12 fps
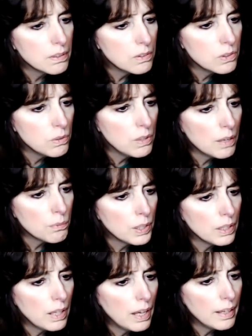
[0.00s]
do not
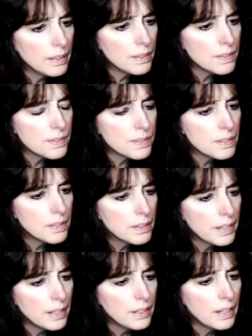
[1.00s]
realize
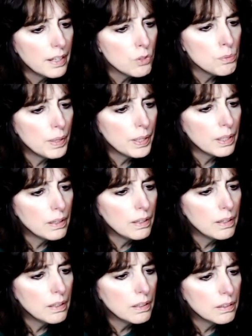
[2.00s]
that not everybody